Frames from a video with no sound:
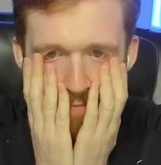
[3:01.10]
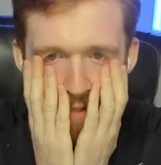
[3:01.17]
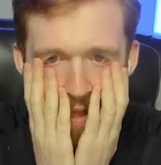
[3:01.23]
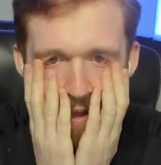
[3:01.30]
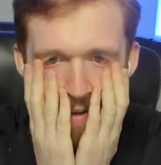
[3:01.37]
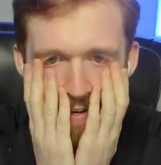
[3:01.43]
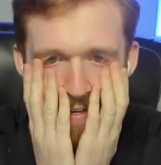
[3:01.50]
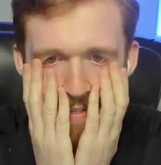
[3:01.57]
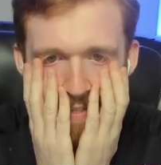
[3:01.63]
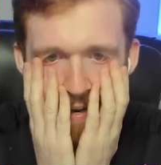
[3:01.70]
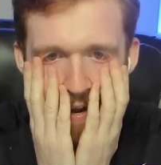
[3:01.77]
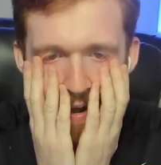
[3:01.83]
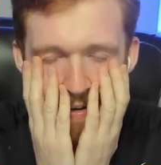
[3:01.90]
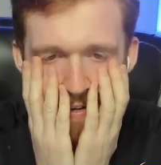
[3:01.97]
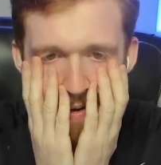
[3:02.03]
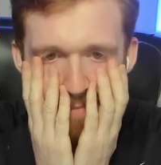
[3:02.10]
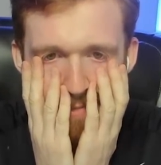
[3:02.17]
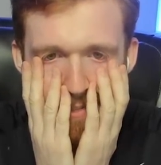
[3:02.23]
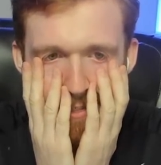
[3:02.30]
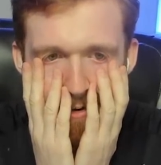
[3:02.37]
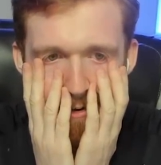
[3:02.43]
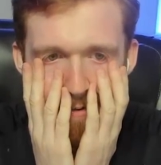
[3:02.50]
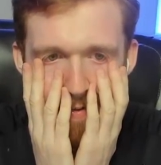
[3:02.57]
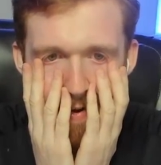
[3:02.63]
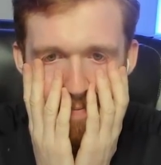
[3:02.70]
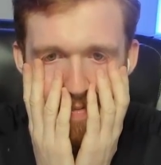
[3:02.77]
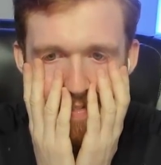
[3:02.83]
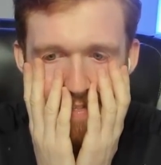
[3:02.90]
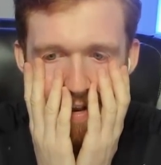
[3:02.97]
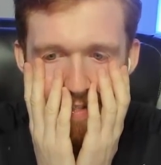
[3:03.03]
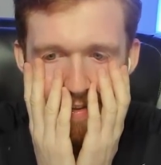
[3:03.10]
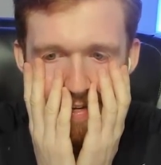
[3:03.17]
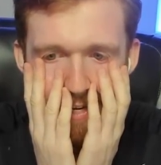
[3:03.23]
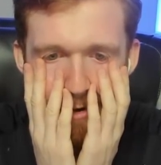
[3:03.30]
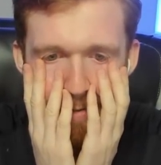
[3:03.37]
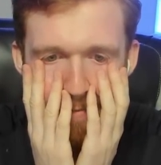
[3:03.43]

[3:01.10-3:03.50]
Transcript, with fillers: Vladdy daddy, I'm sorry, I'm selling you.